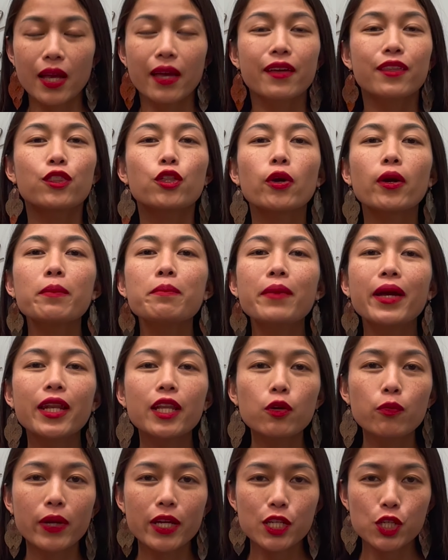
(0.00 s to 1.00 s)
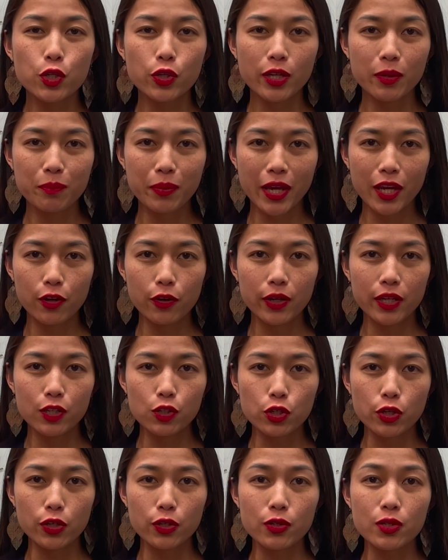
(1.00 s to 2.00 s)
There are many ways you can pay your
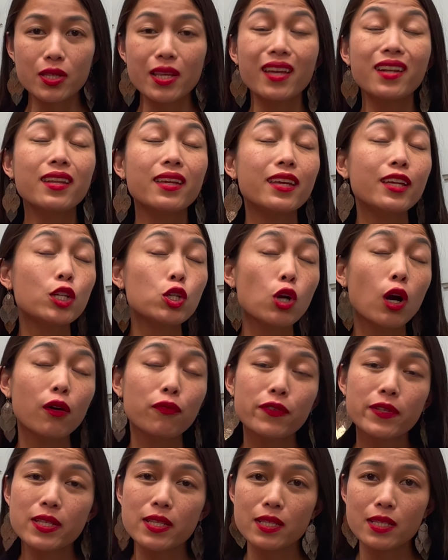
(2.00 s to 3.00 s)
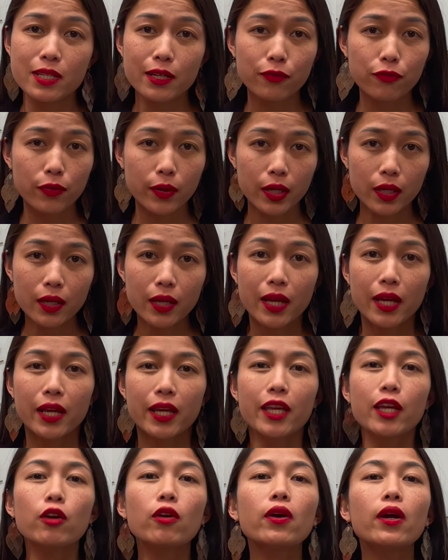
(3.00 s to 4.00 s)
interns, and each office is different.
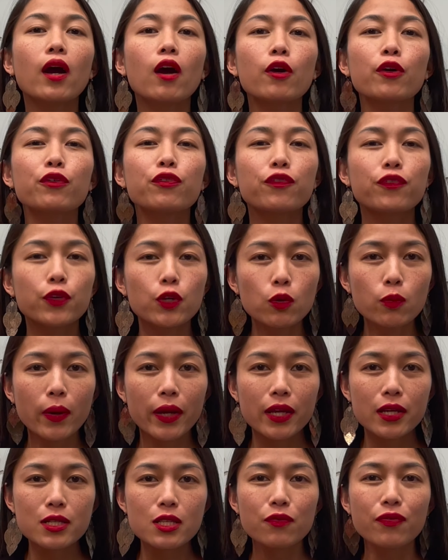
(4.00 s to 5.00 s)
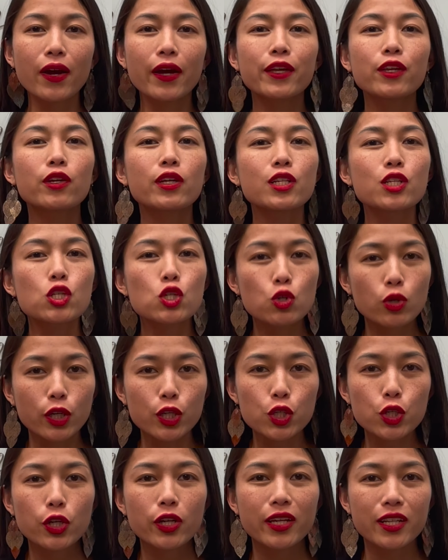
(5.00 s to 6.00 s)
Here are a few ways of how you can
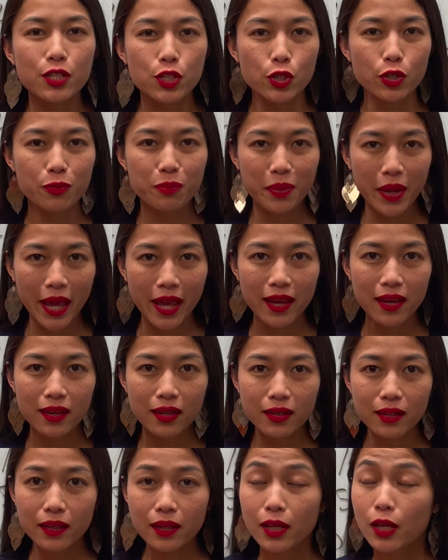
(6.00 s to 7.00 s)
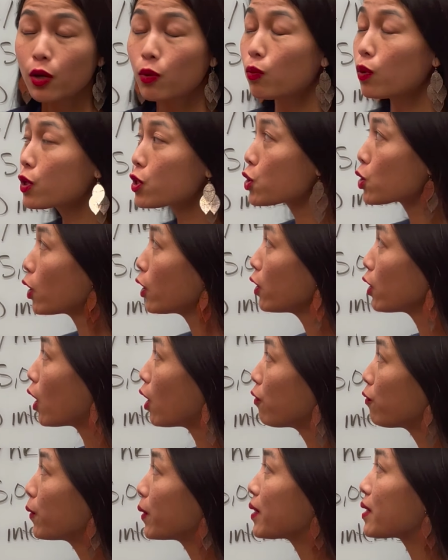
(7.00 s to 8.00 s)
structure intern pay. We'll start
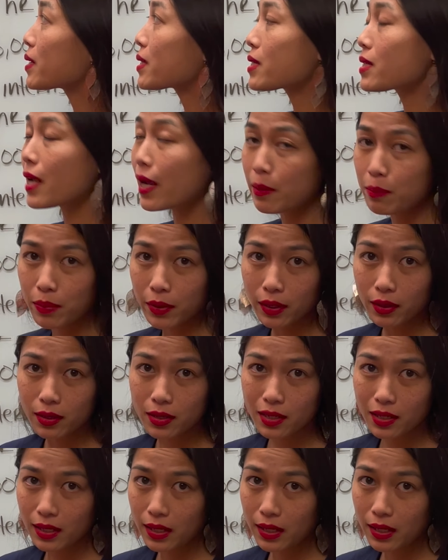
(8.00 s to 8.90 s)
off with the stipend.